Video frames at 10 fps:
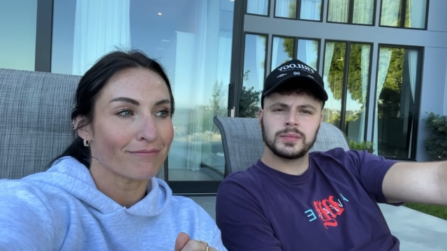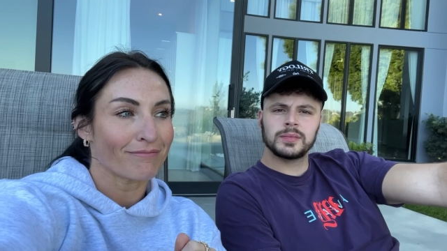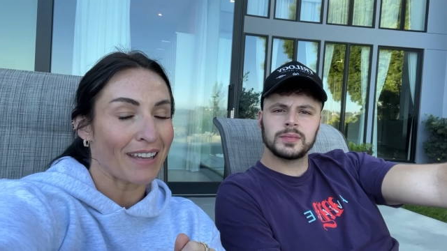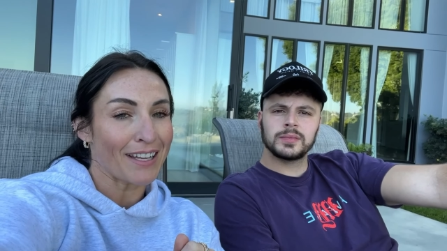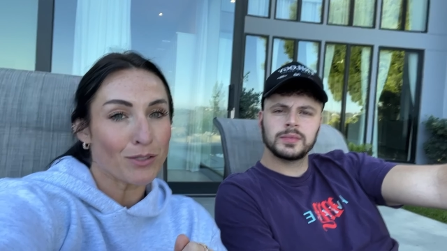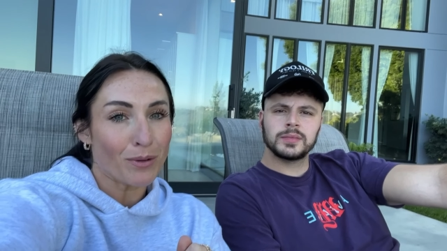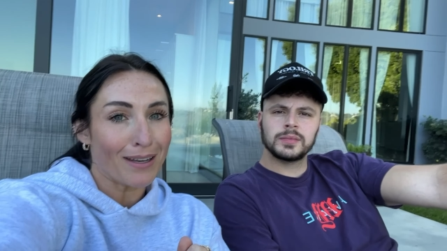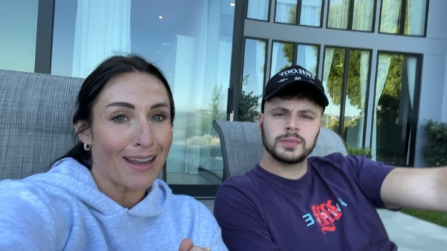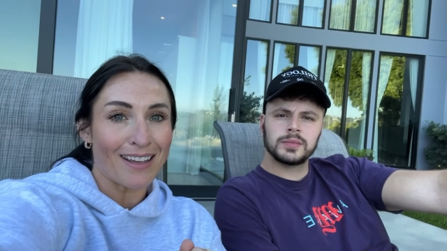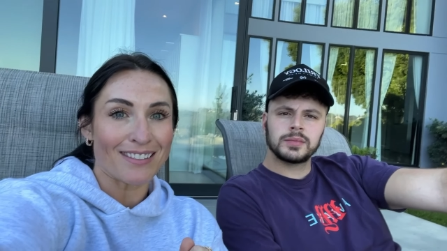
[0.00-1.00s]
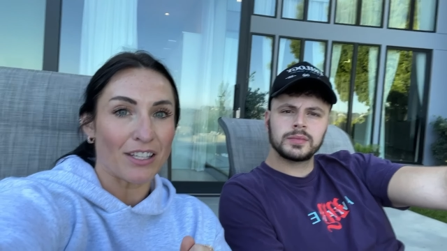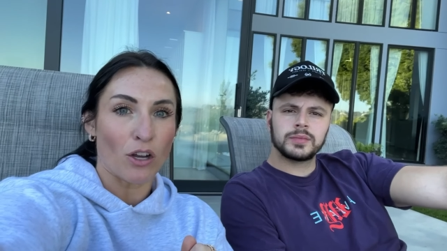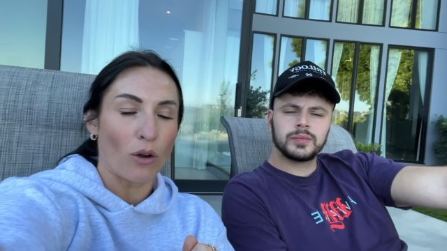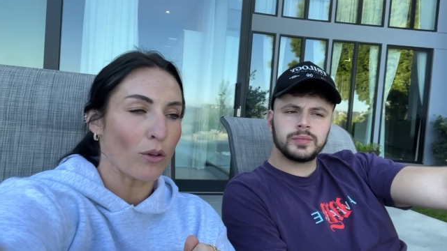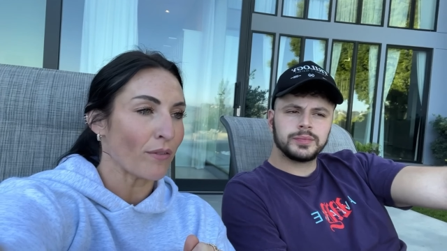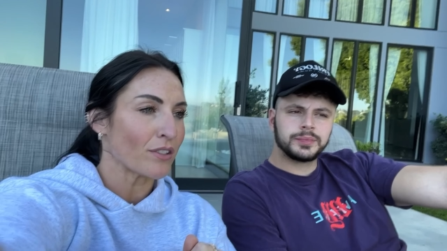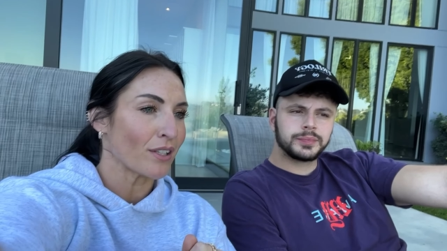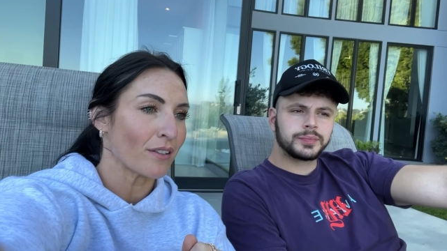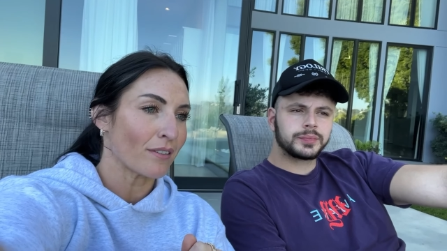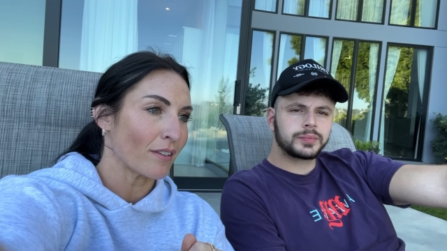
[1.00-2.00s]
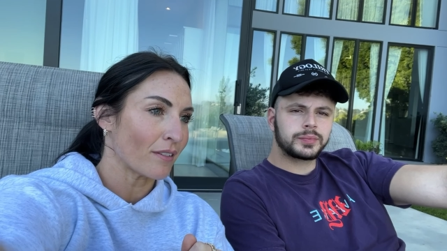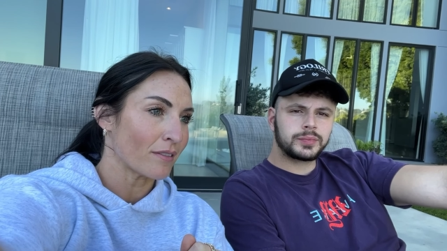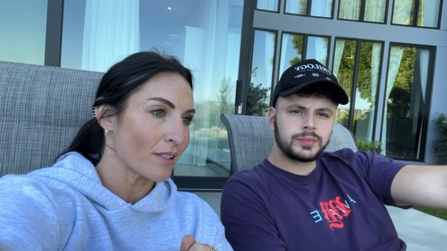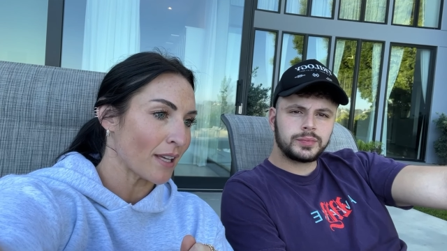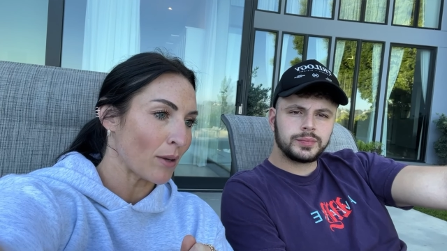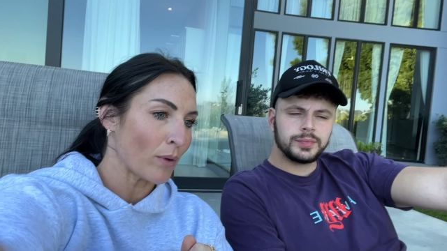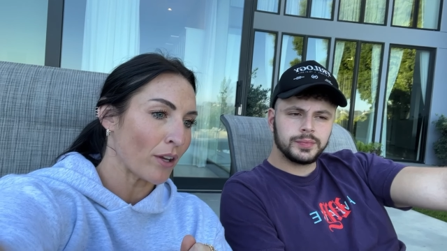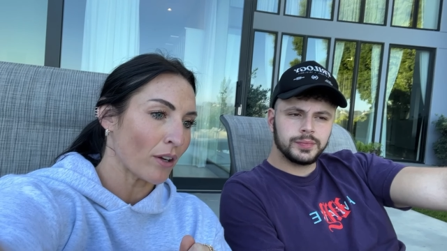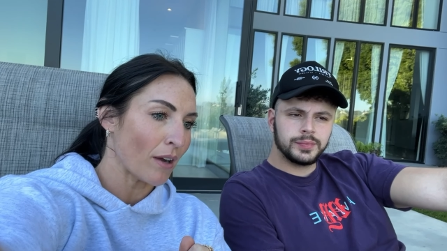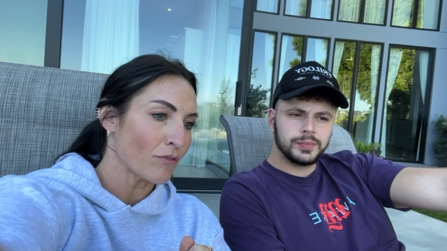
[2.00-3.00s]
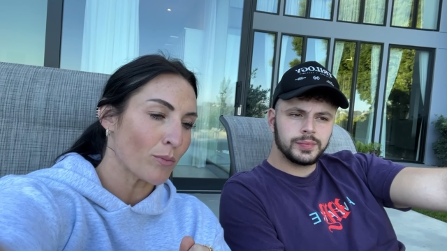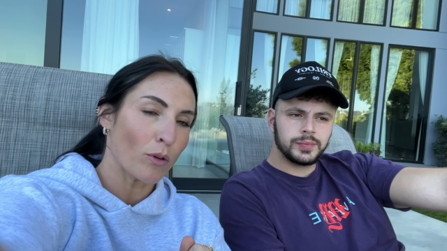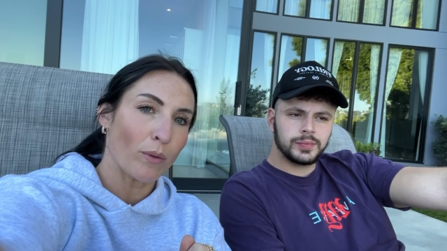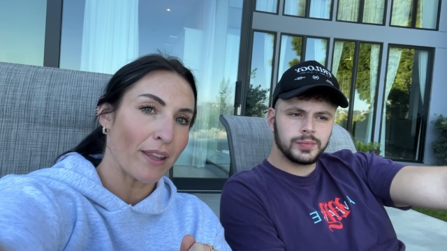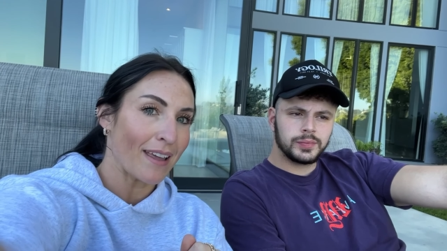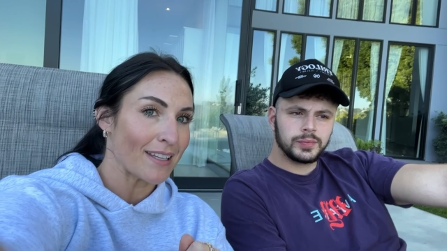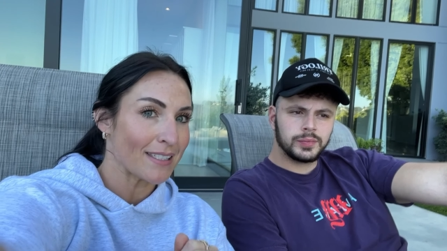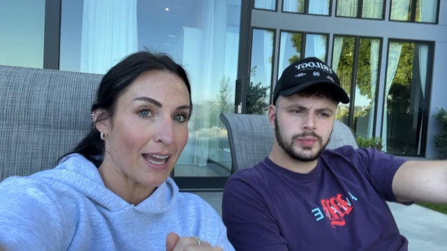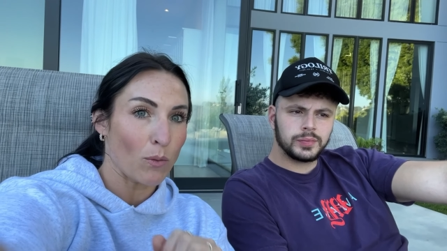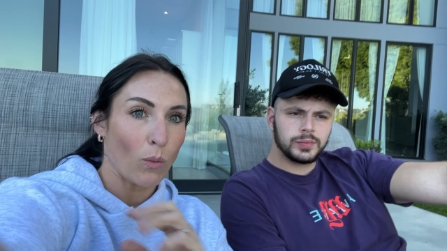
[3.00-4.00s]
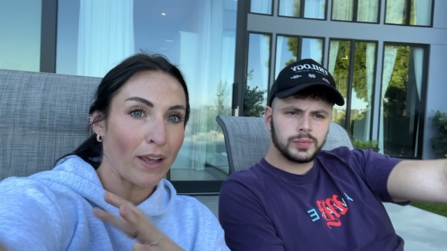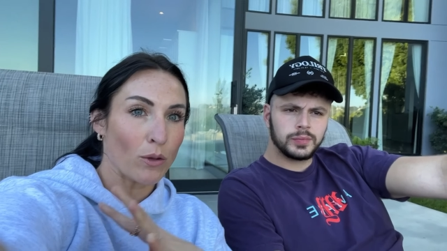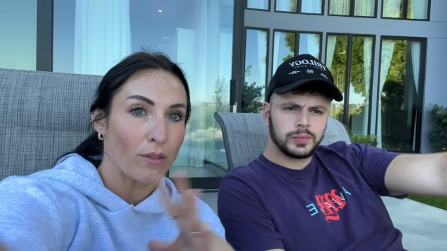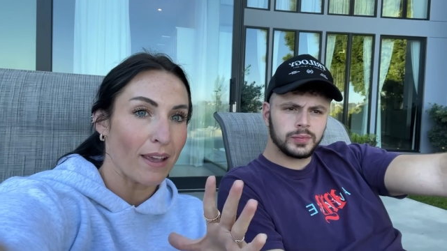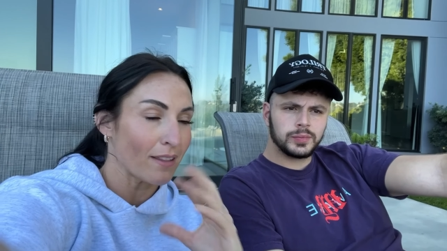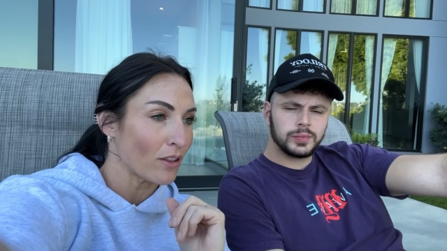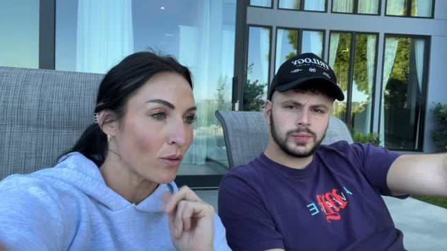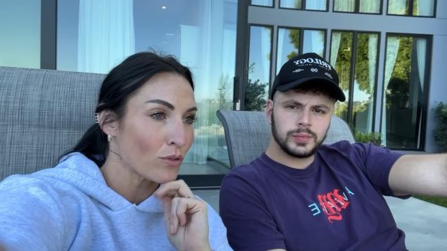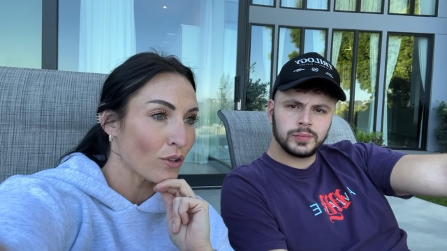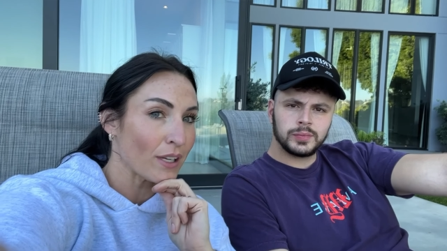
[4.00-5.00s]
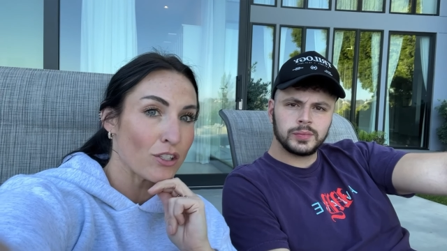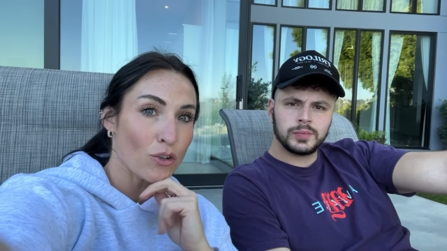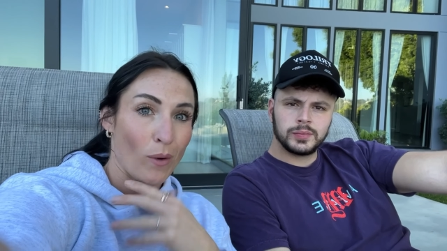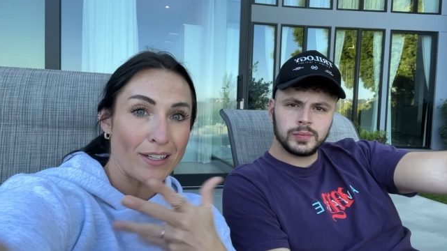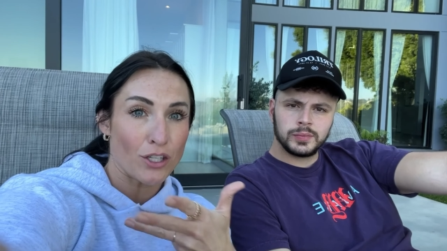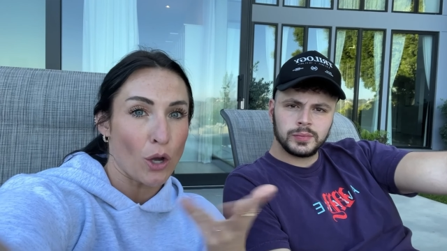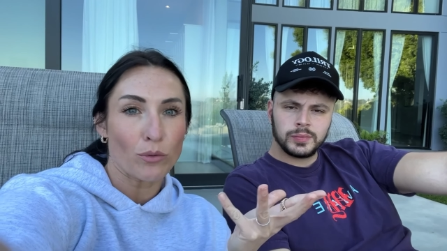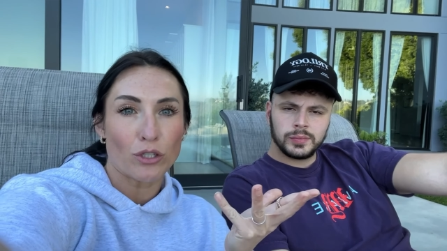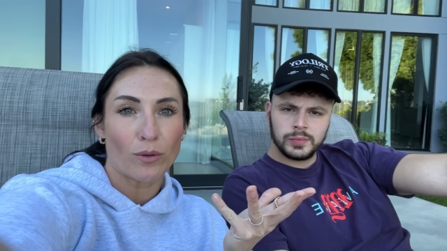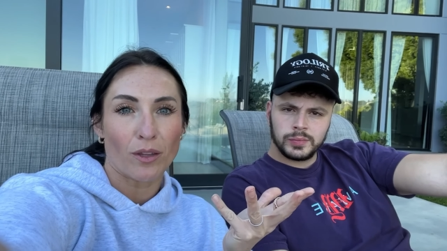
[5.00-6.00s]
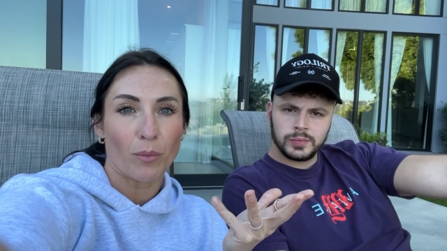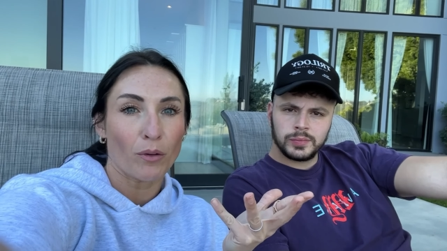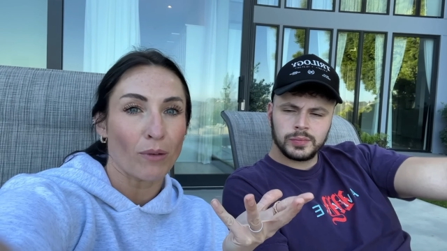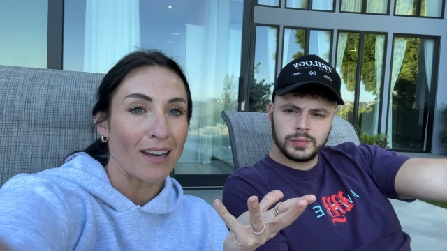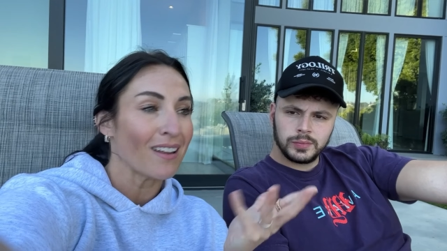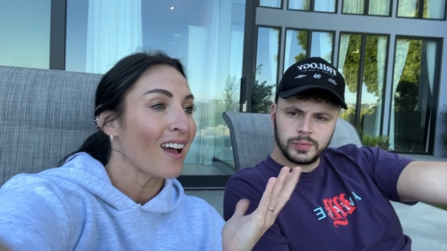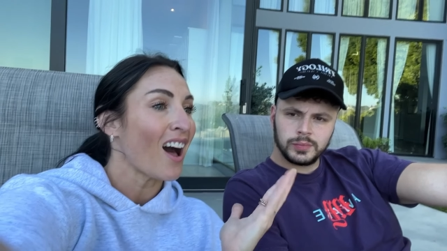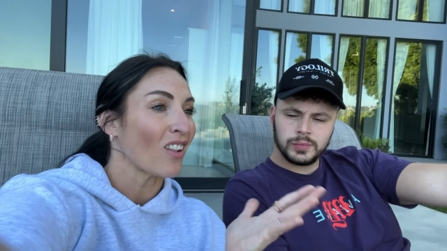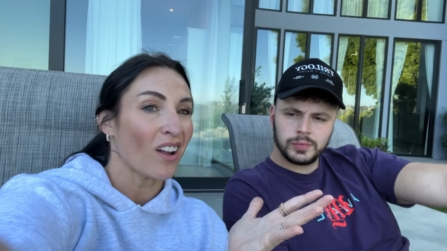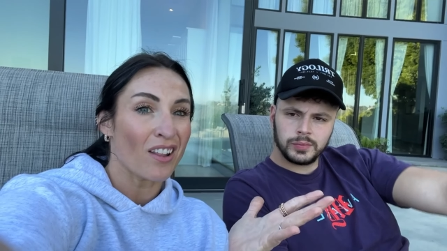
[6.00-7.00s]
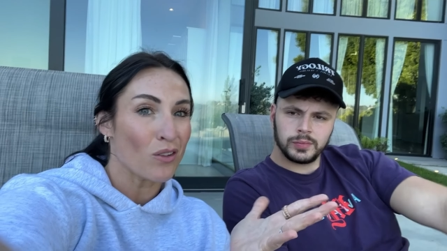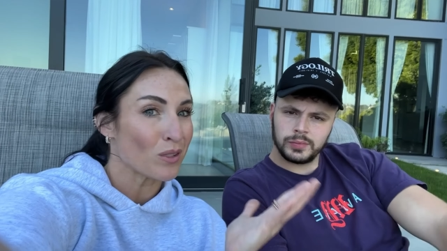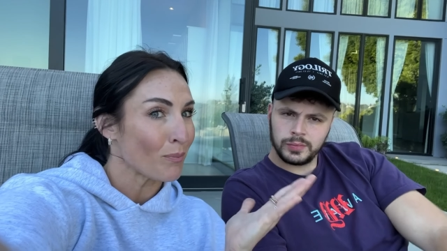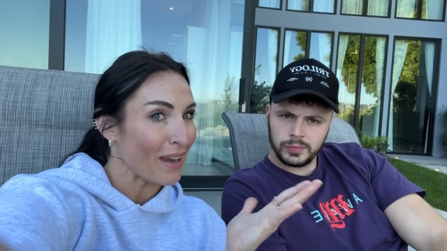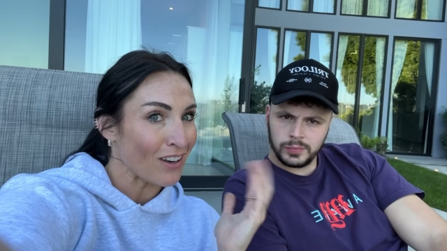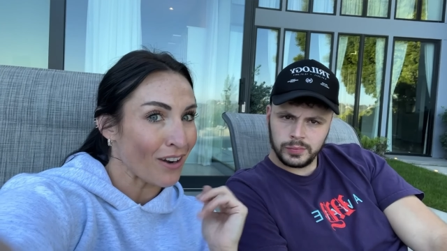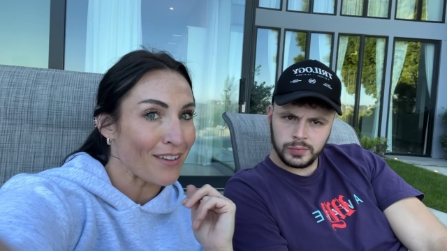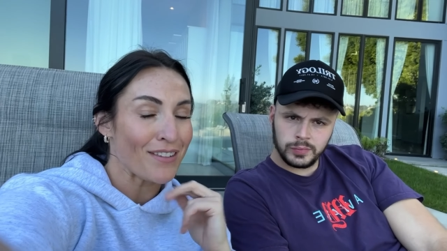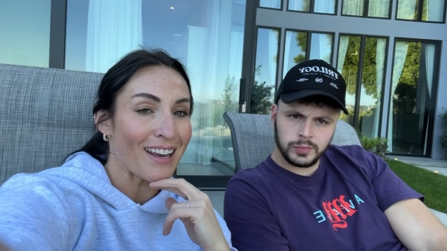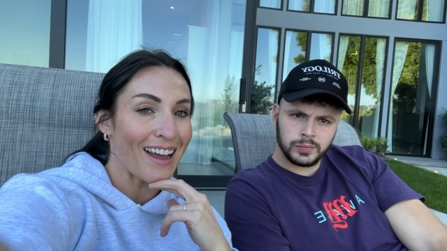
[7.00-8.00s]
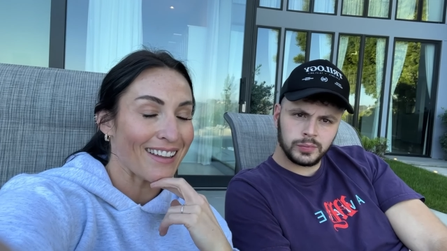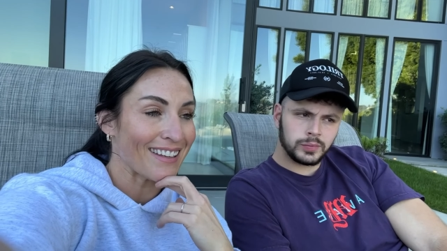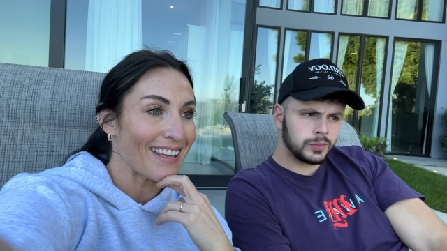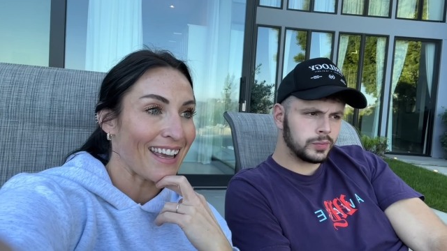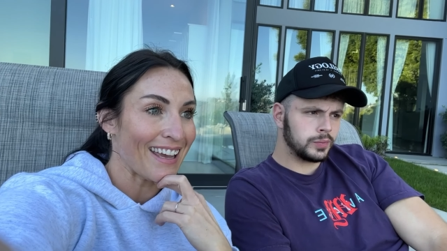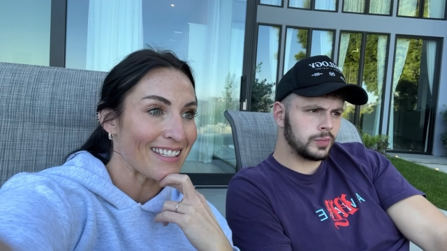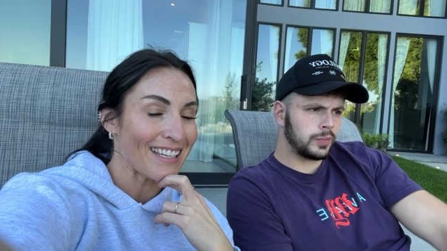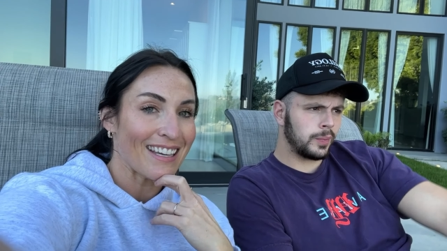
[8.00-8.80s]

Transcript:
Speaker 1: it is what it is. You know, you have to decide what you're comfortable with and decide what you think that those are each going to go to in the bull run. A lot of those might not even hit